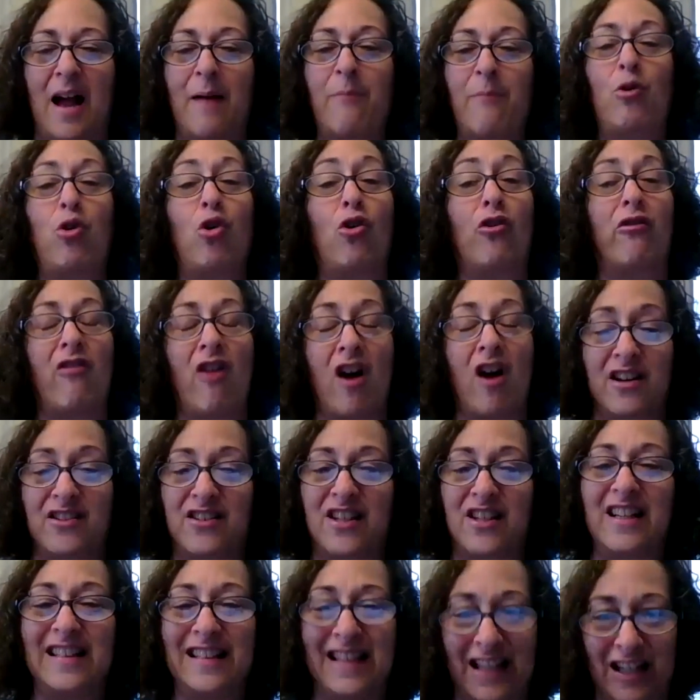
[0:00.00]
I'm
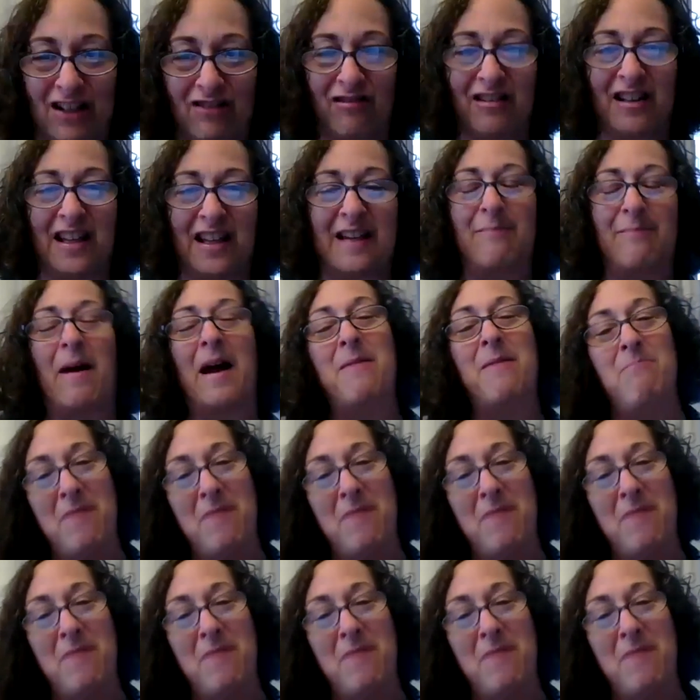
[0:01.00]
Cloroxing literally my